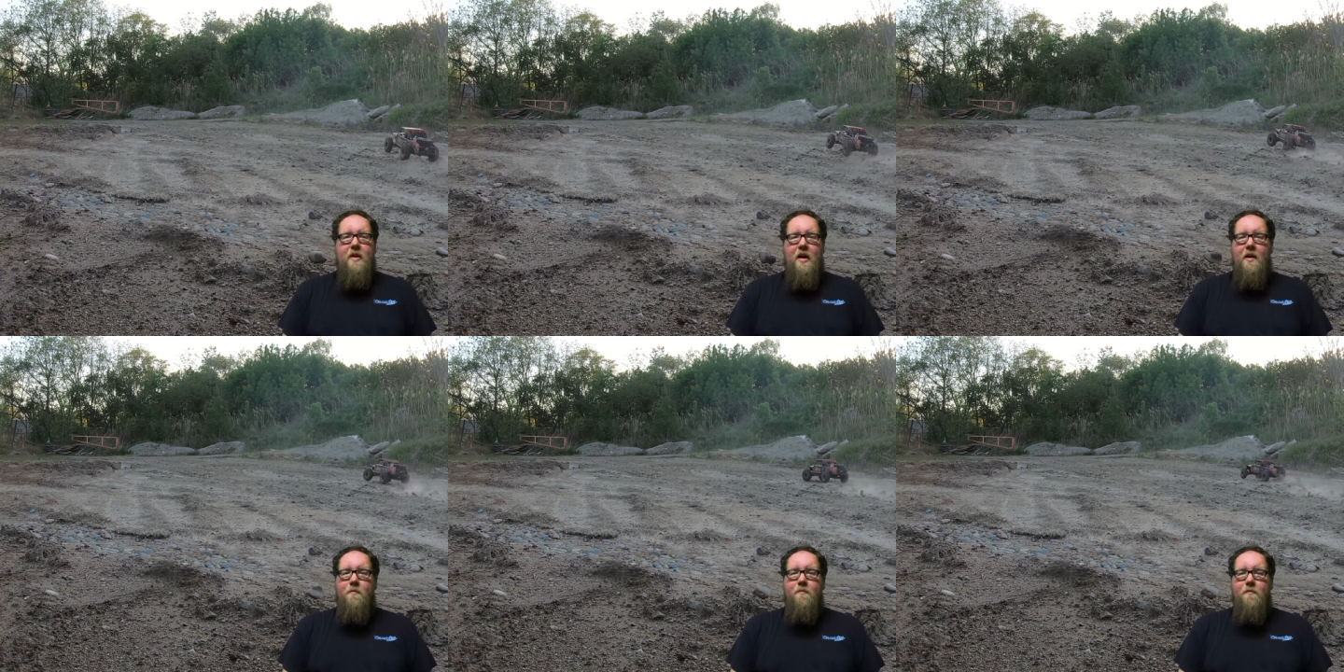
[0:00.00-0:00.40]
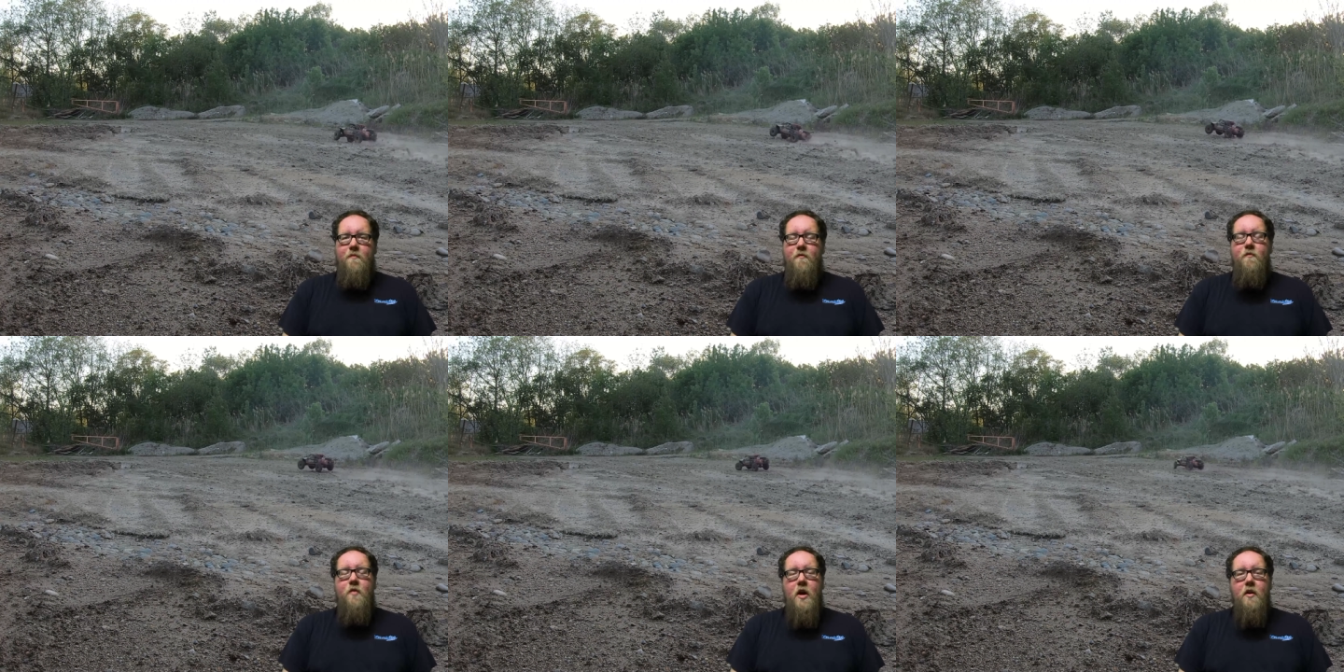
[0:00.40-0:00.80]
I'm
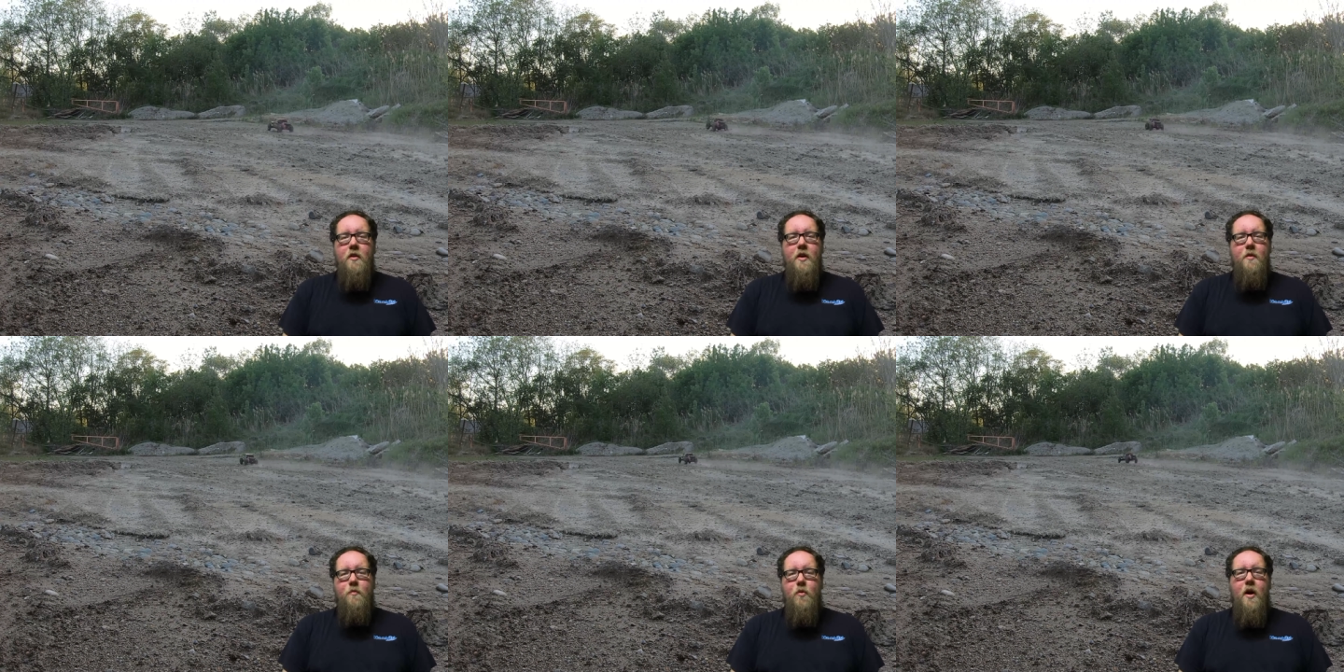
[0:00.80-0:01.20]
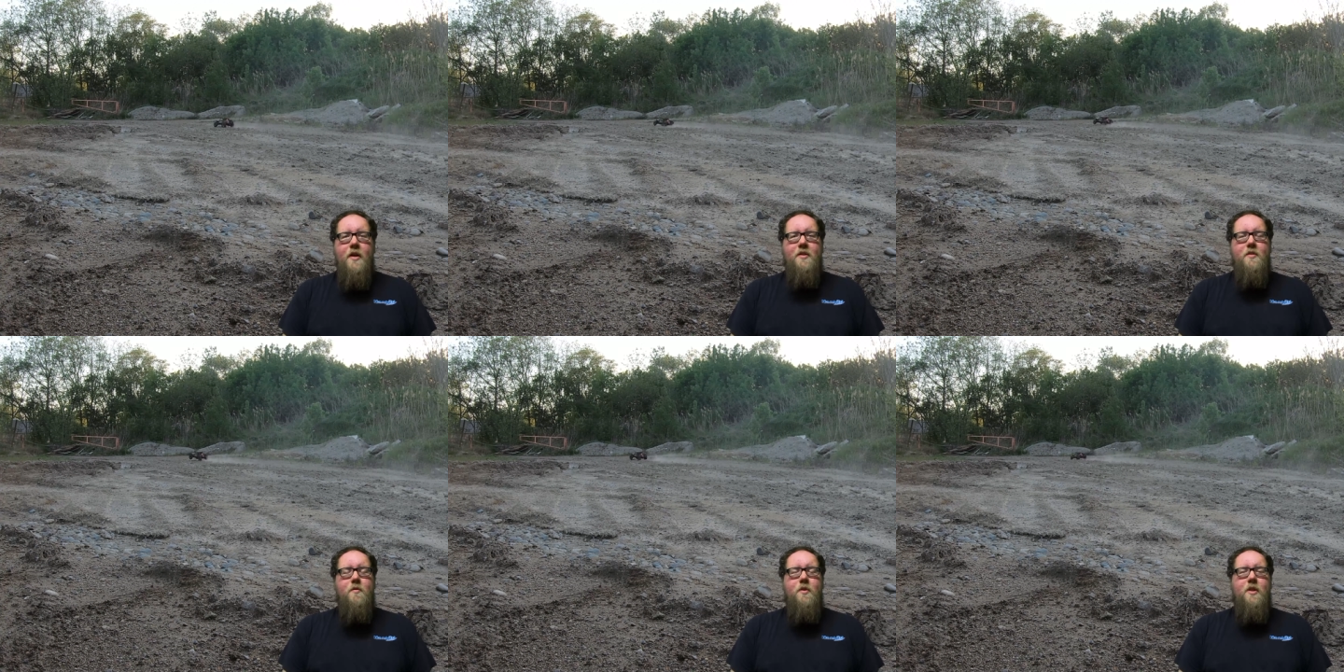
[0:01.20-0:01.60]
fairly
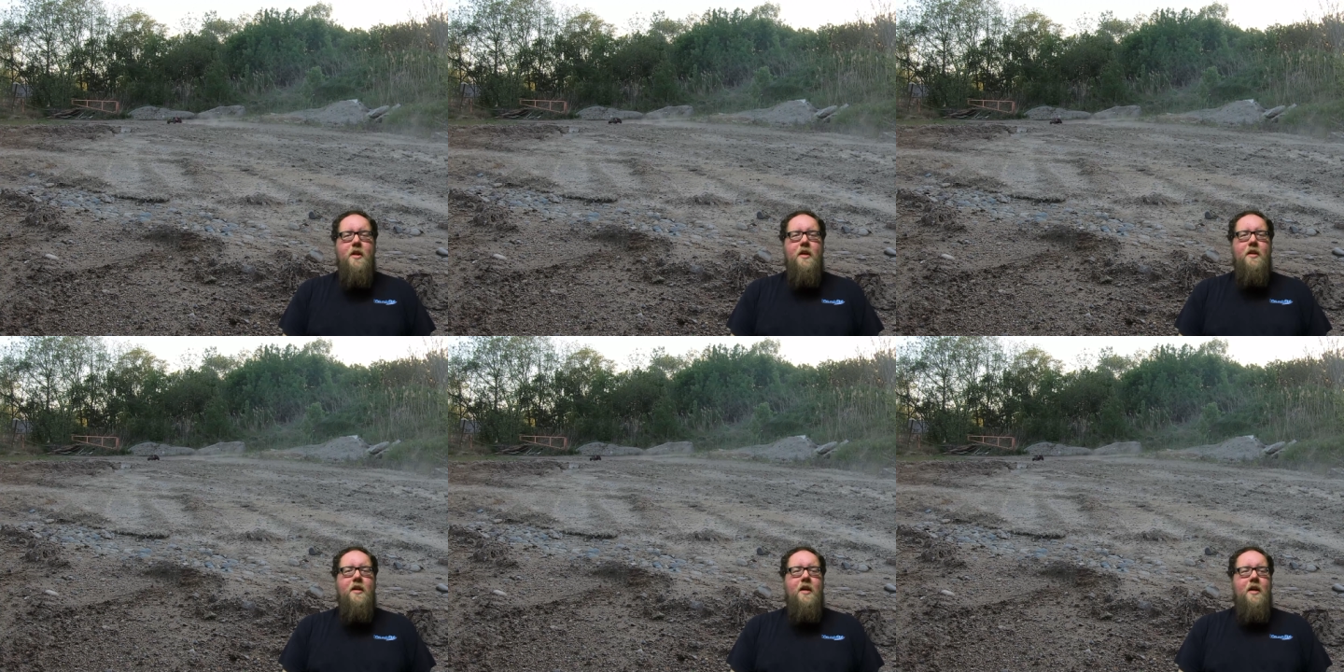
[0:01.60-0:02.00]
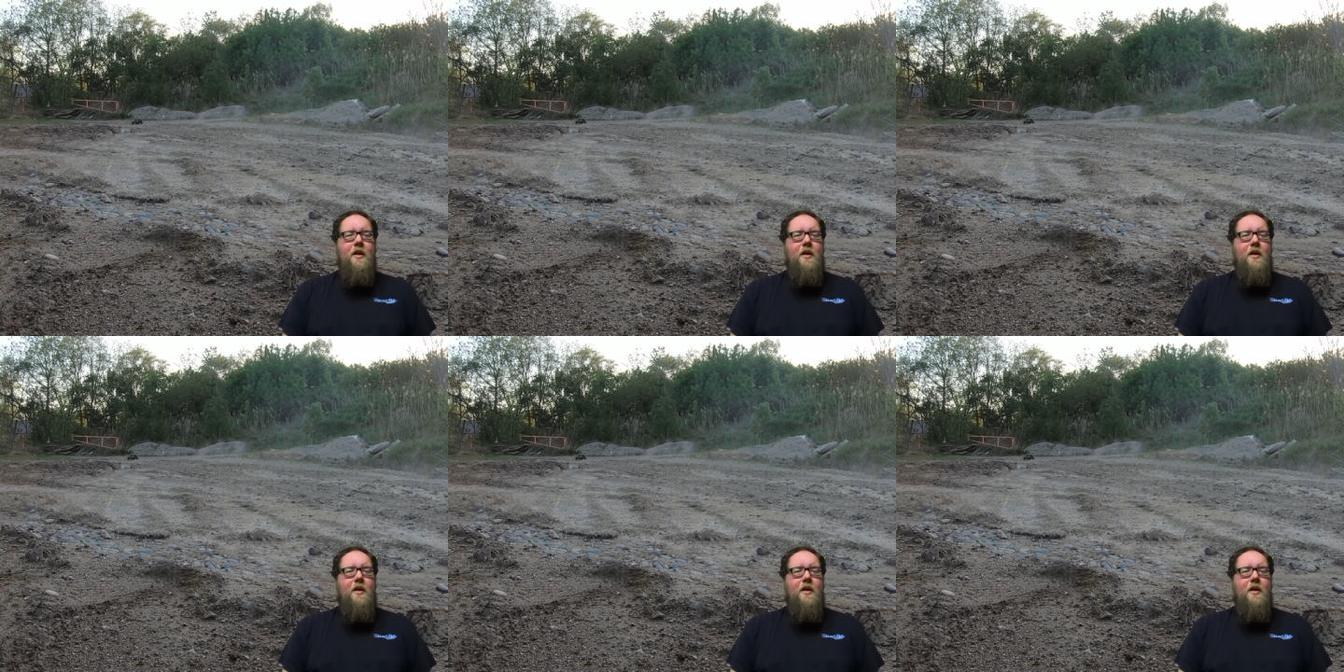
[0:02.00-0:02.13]
impressed with it.